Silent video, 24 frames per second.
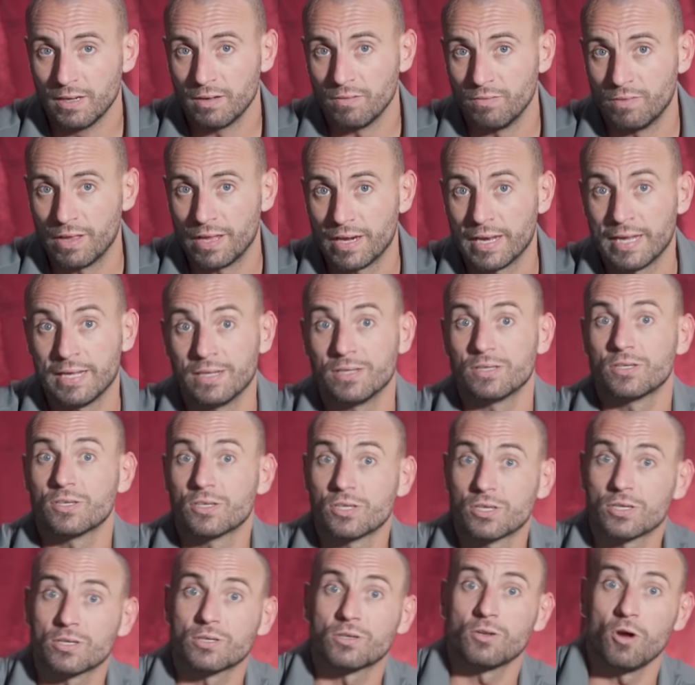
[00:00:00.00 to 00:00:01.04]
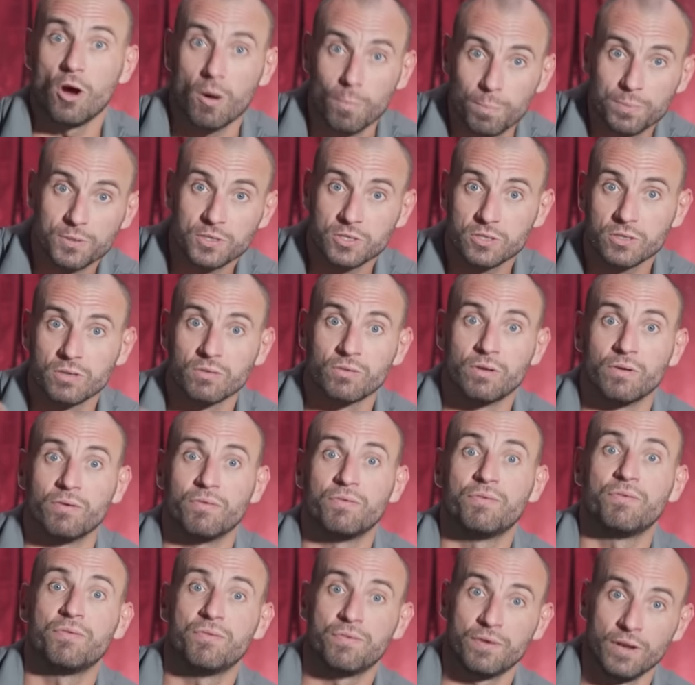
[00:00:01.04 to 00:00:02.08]
that it stops the
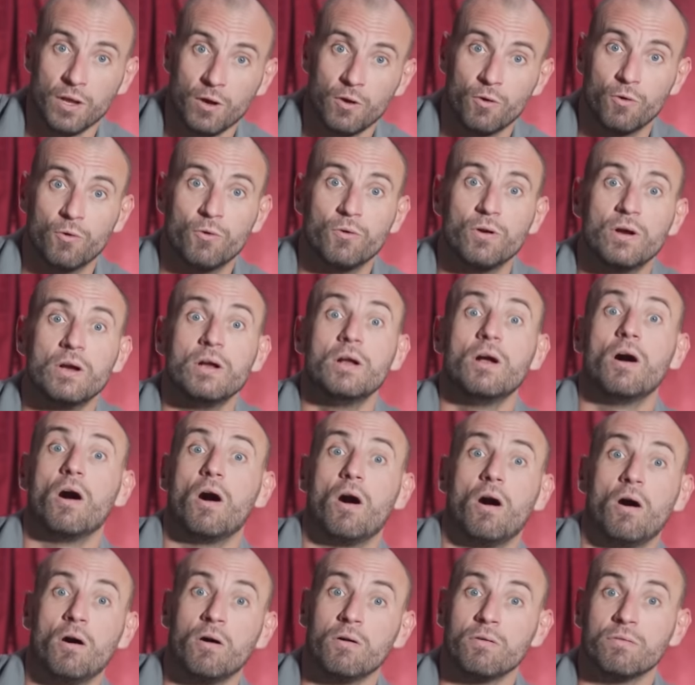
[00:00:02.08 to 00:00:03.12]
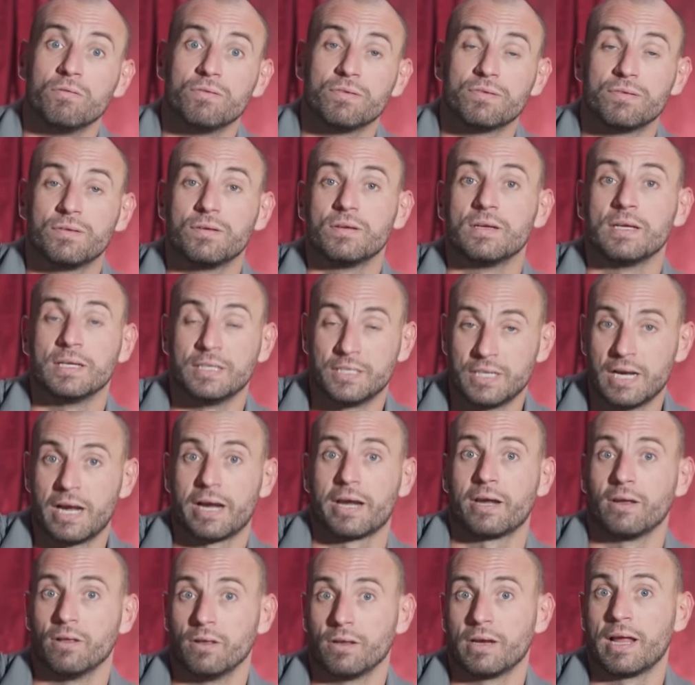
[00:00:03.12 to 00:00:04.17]
flow of
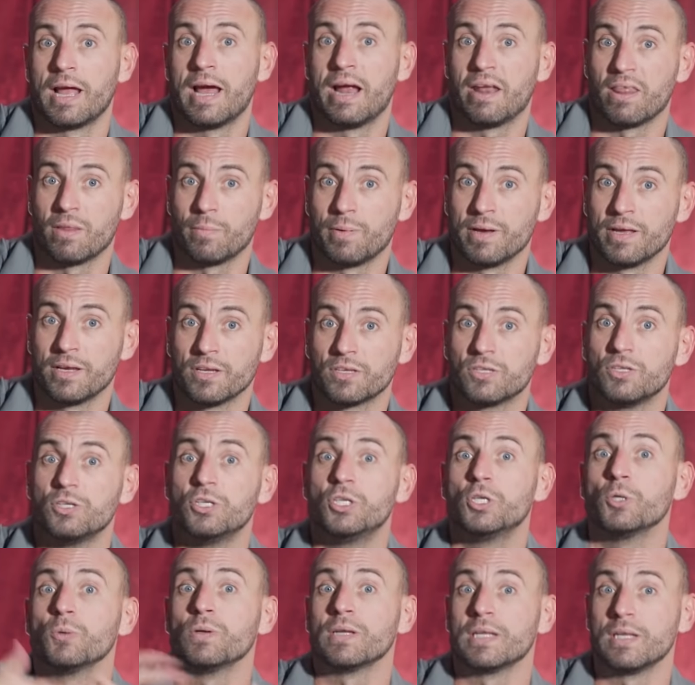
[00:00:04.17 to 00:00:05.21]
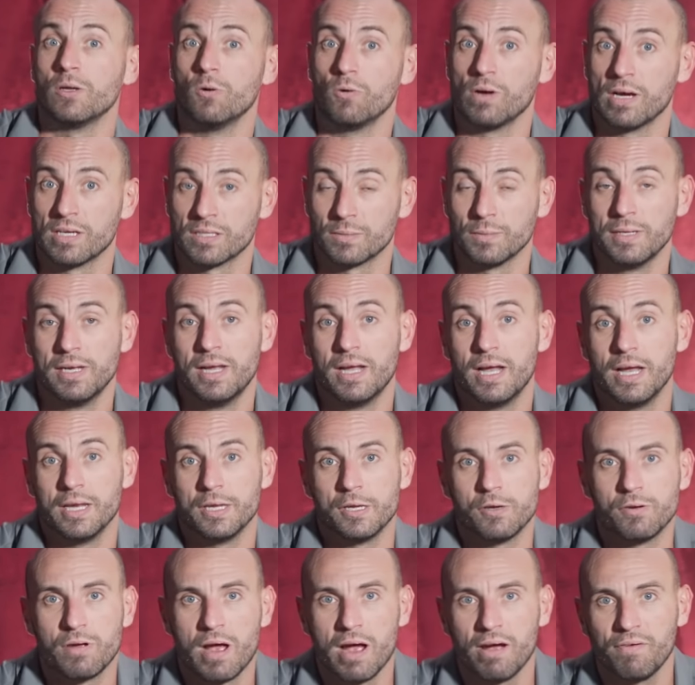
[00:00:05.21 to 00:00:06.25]
ejaculate out of the penis during the orgasm. And
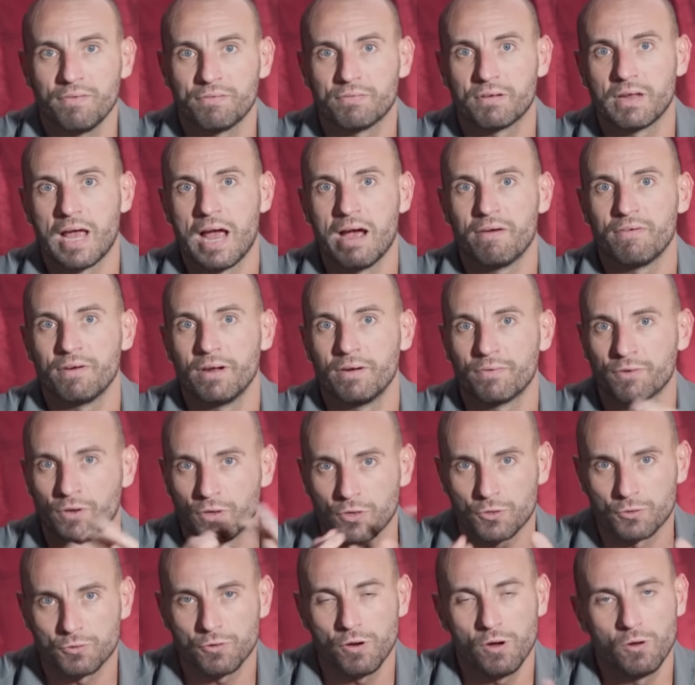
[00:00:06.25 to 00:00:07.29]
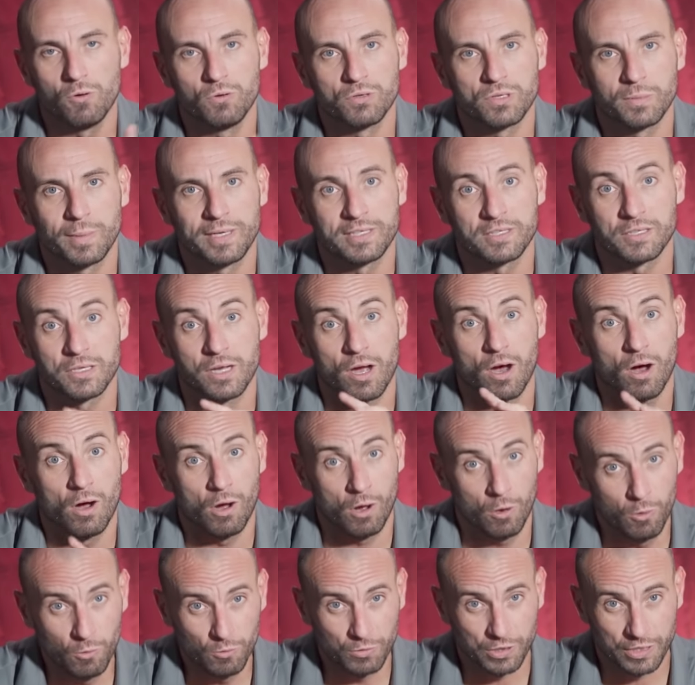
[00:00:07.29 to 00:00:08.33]
you have to have enough control to basically
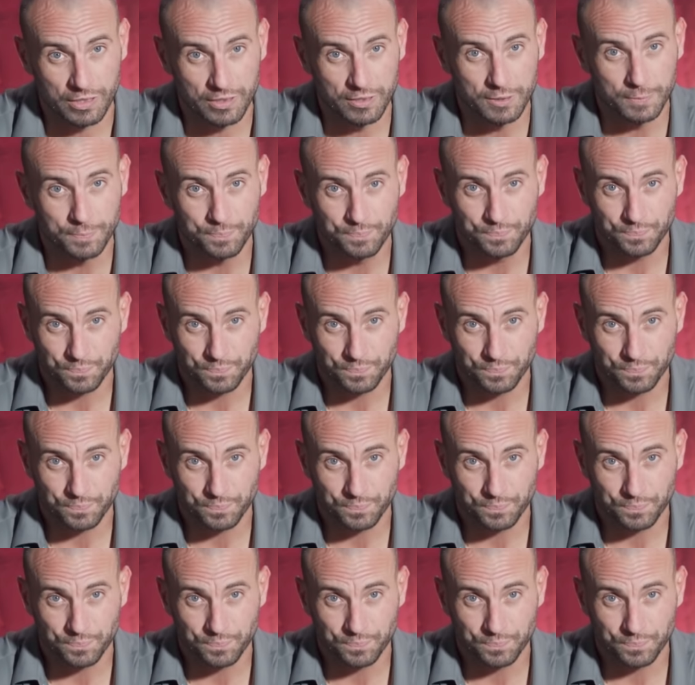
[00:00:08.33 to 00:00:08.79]
hold it,